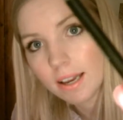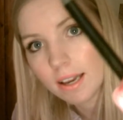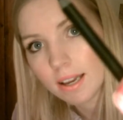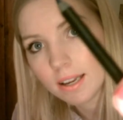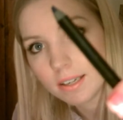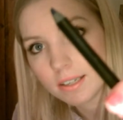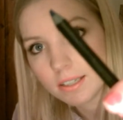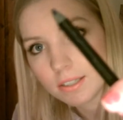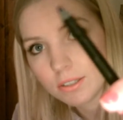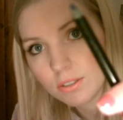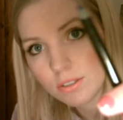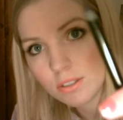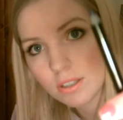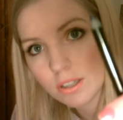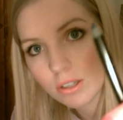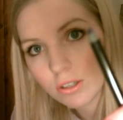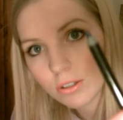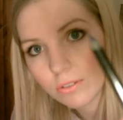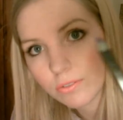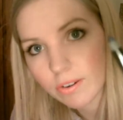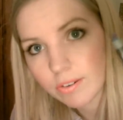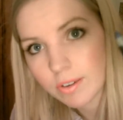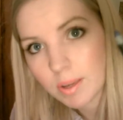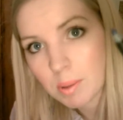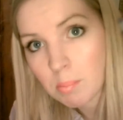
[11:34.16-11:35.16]
And it doesn't
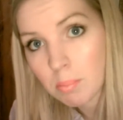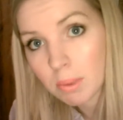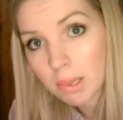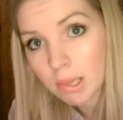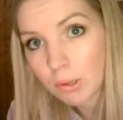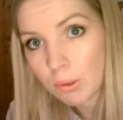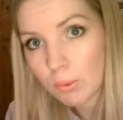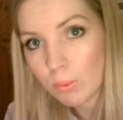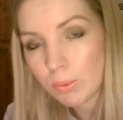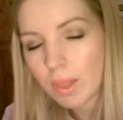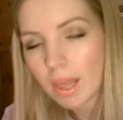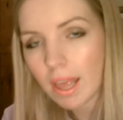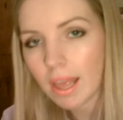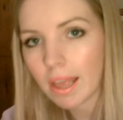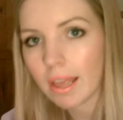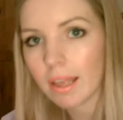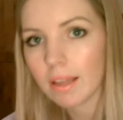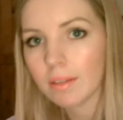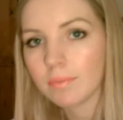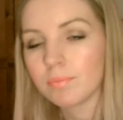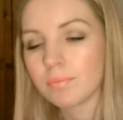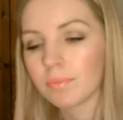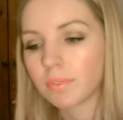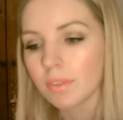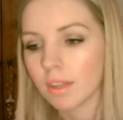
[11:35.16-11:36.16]
look very blue
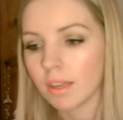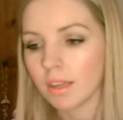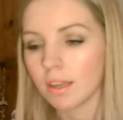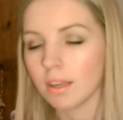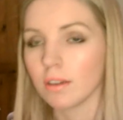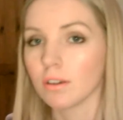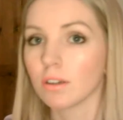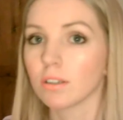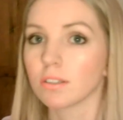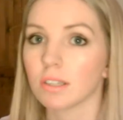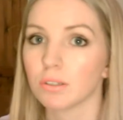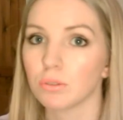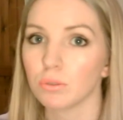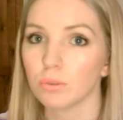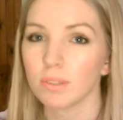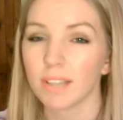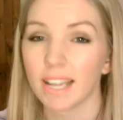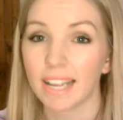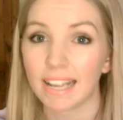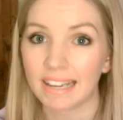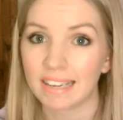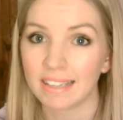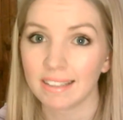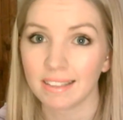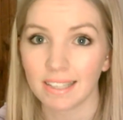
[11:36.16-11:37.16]
there, because I don't
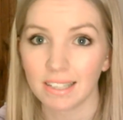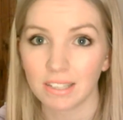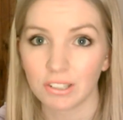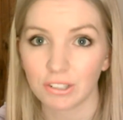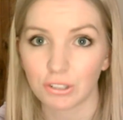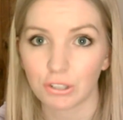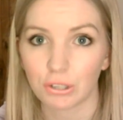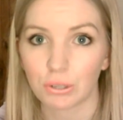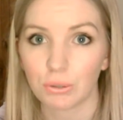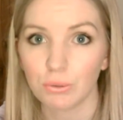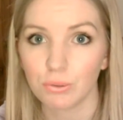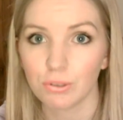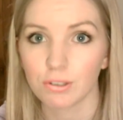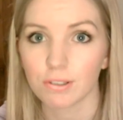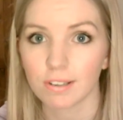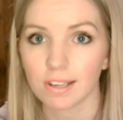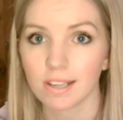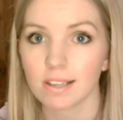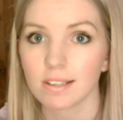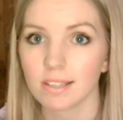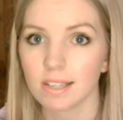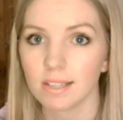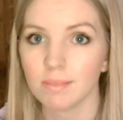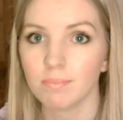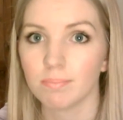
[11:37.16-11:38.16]
like anything too
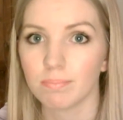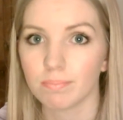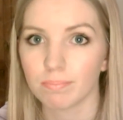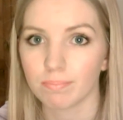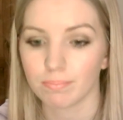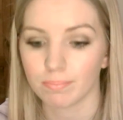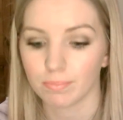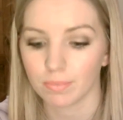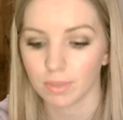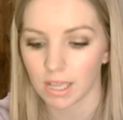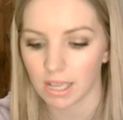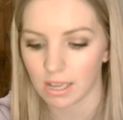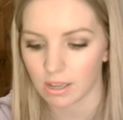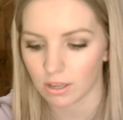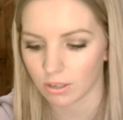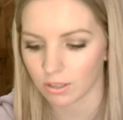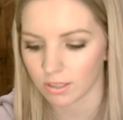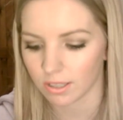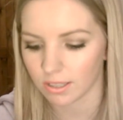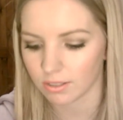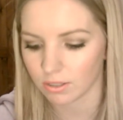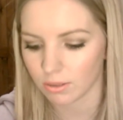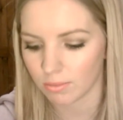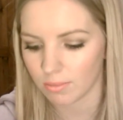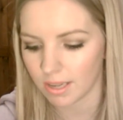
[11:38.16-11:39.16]
crazy, like
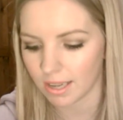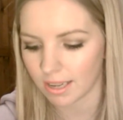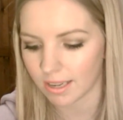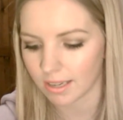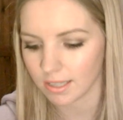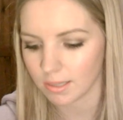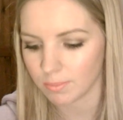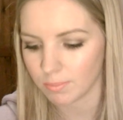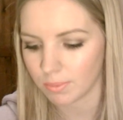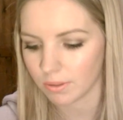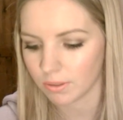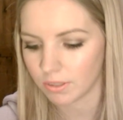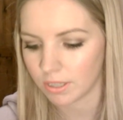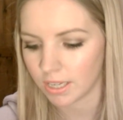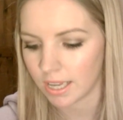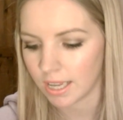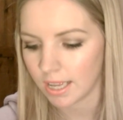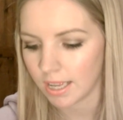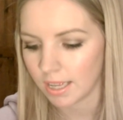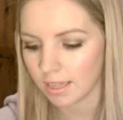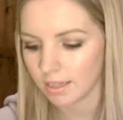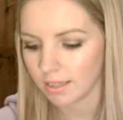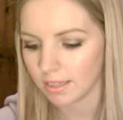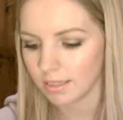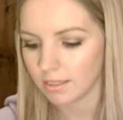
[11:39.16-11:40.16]
colours on the eyes, but
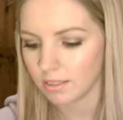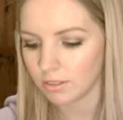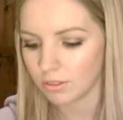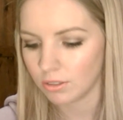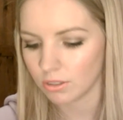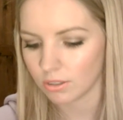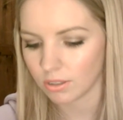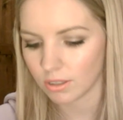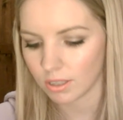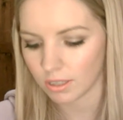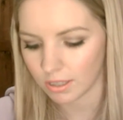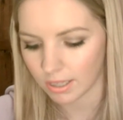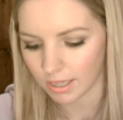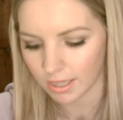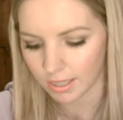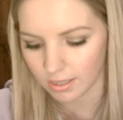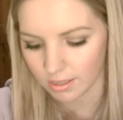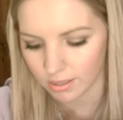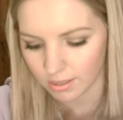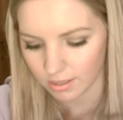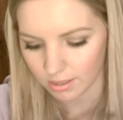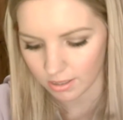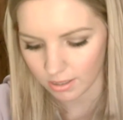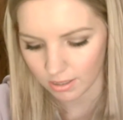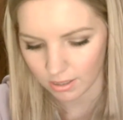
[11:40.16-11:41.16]
this is just the
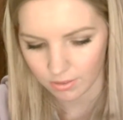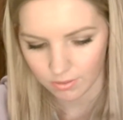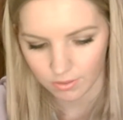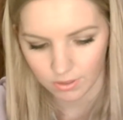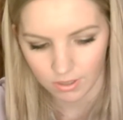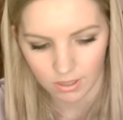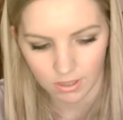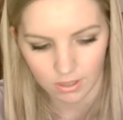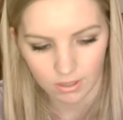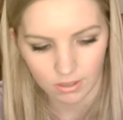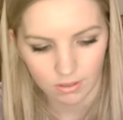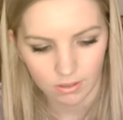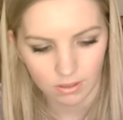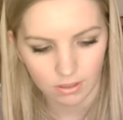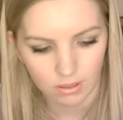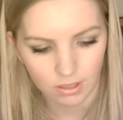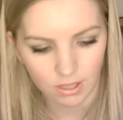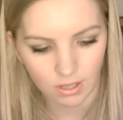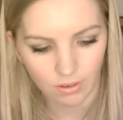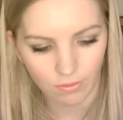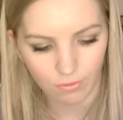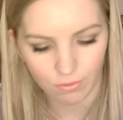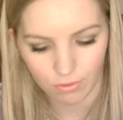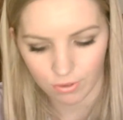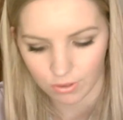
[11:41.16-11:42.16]
nice
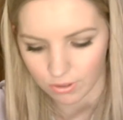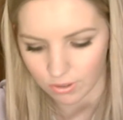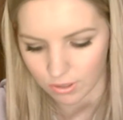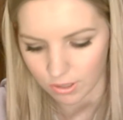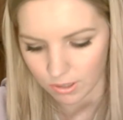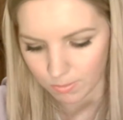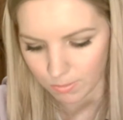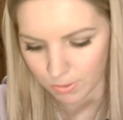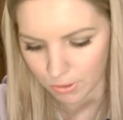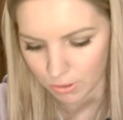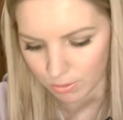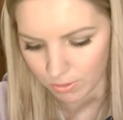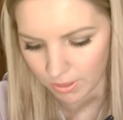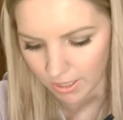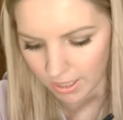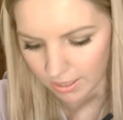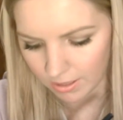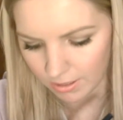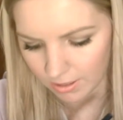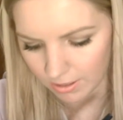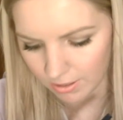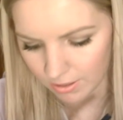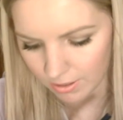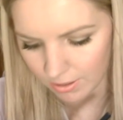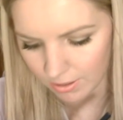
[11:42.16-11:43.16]
difference between